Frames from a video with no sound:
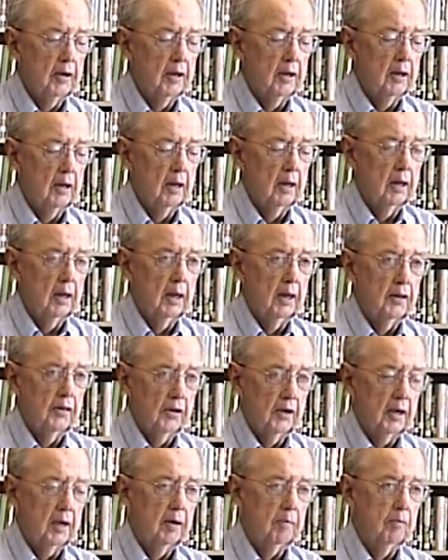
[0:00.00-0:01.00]
I
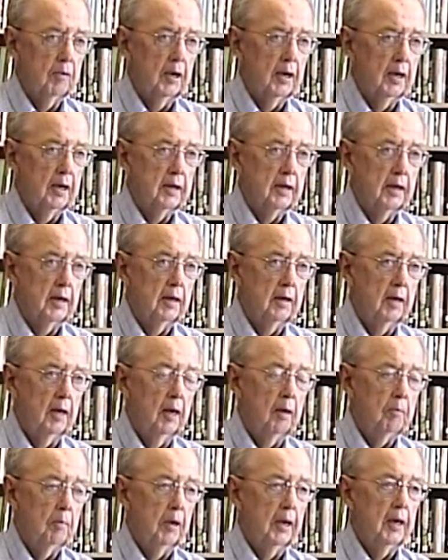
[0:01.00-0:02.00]
think I'm wrong on that.
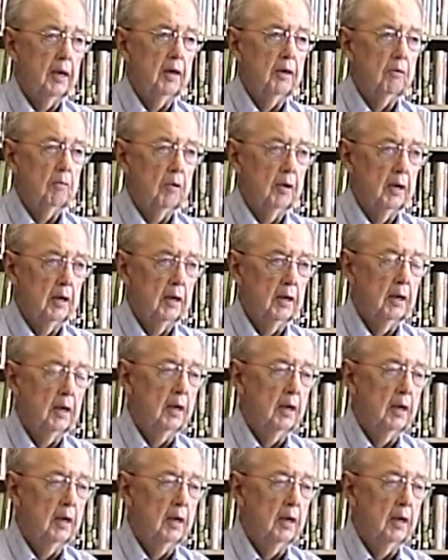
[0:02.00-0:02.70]
But anyway,